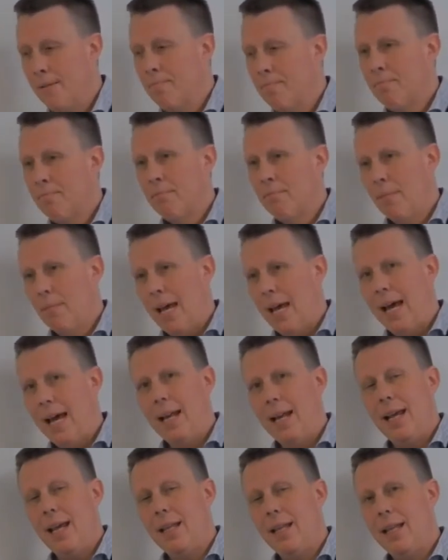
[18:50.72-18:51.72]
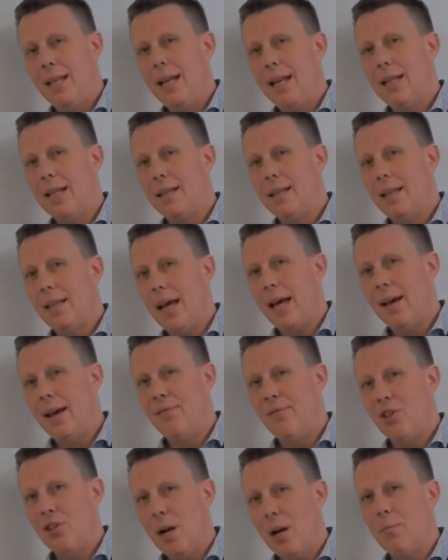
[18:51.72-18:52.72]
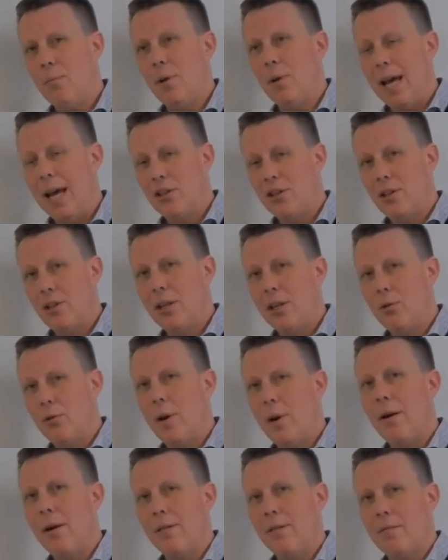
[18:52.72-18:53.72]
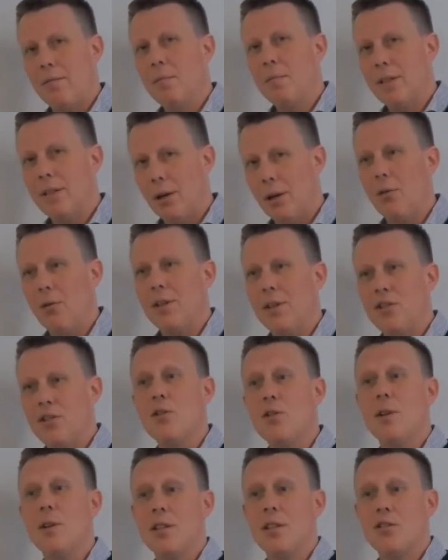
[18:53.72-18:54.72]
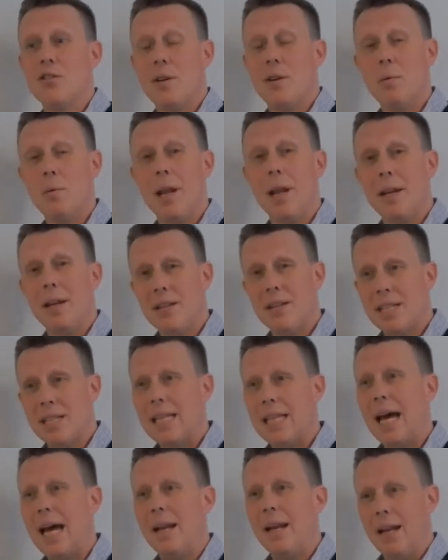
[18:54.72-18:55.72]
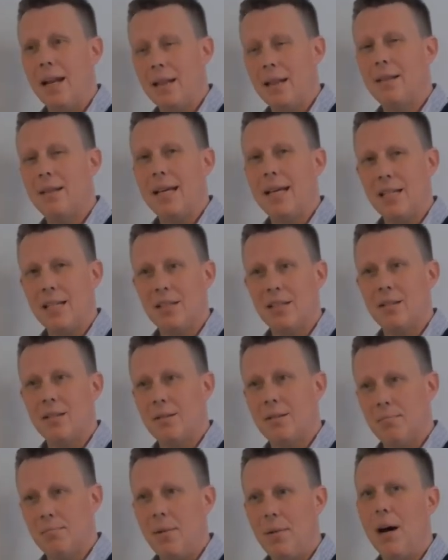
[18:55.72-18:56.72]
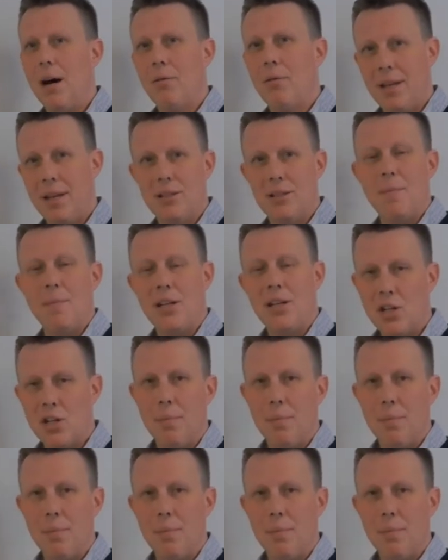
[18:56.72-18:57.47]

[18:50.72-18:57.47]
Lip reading: And then F# will actually do arithmetic on these units. So it will understand that how things match up.